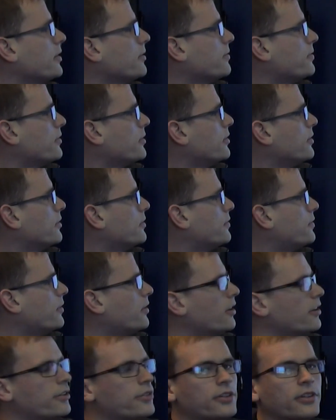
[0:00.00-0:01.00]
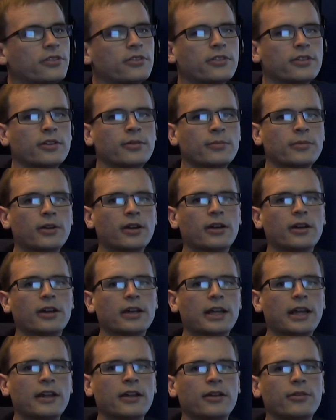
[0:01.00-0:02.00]
it for our system.
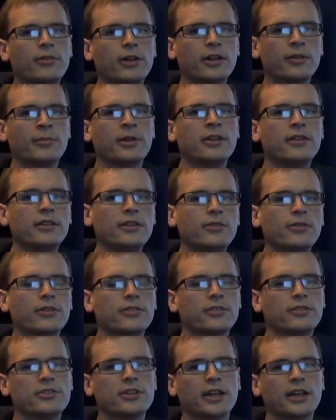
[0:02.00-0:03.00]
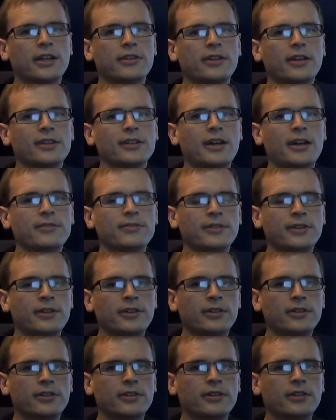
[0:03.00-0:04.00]
Again, I recommend that you also check out that live
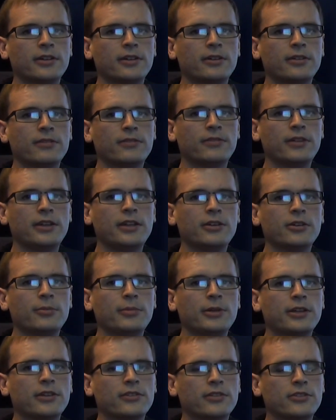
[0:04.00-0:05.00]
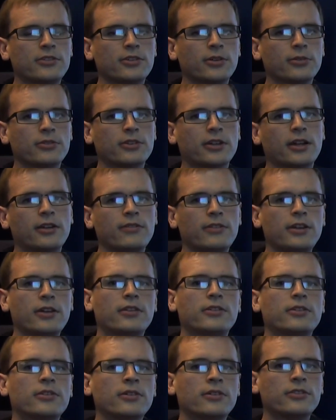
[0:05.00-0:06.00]
linear video because it shows kind of the
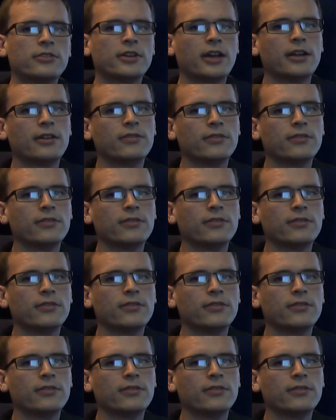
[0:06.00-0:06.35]
other side